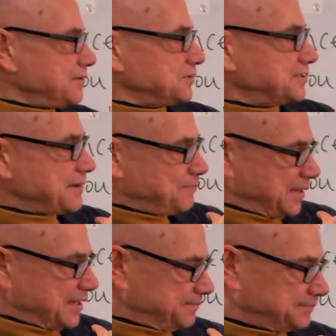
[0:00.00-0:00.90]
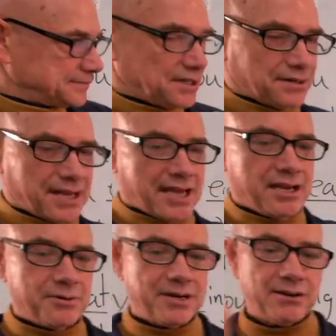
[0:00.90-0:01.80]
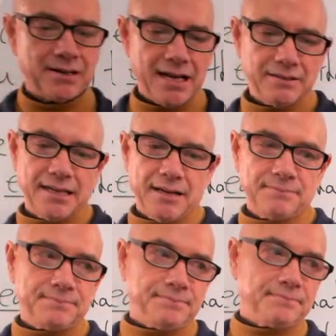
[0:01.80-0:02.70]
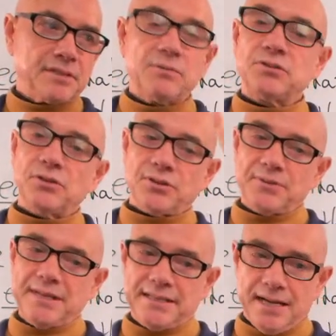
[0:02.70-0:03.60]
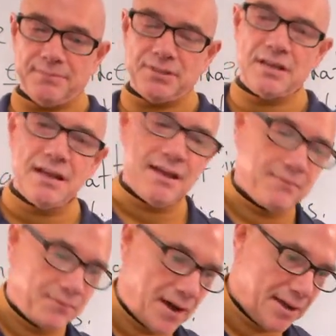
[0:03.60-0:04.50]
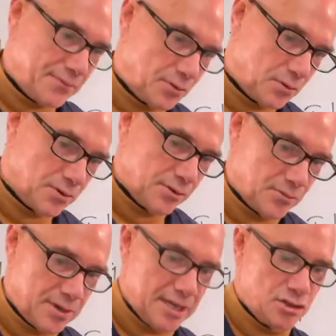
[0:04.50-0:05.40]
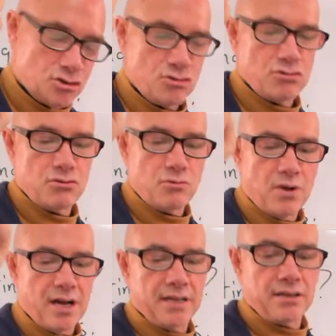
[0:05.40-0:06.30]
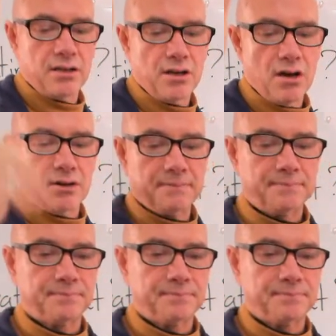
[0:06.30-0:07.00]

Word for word: will say B. Okay, here we go. Countdown, and we'll do it three times. Five, four, three, two, one, go.